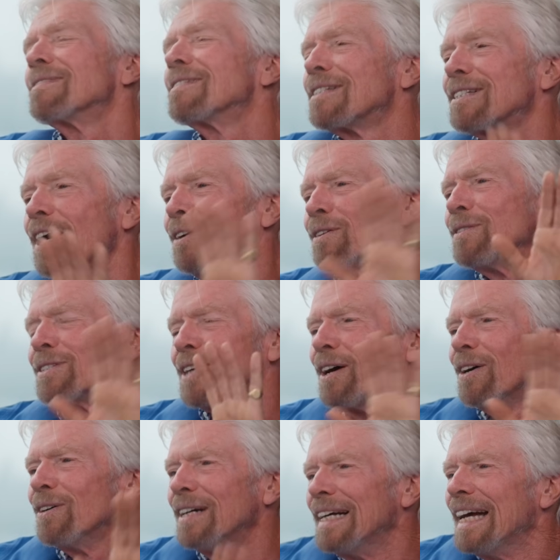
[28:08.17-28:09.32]
so
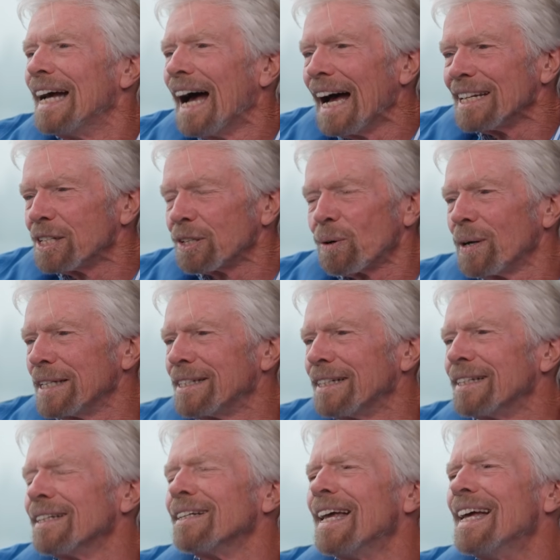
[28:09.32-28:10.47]
so
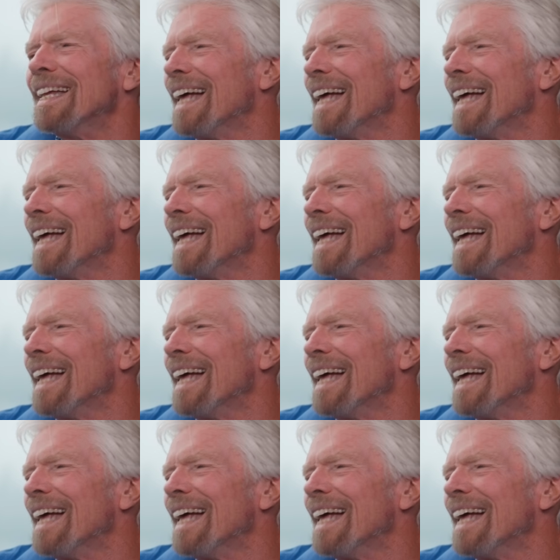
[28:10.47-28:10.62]
antiquated and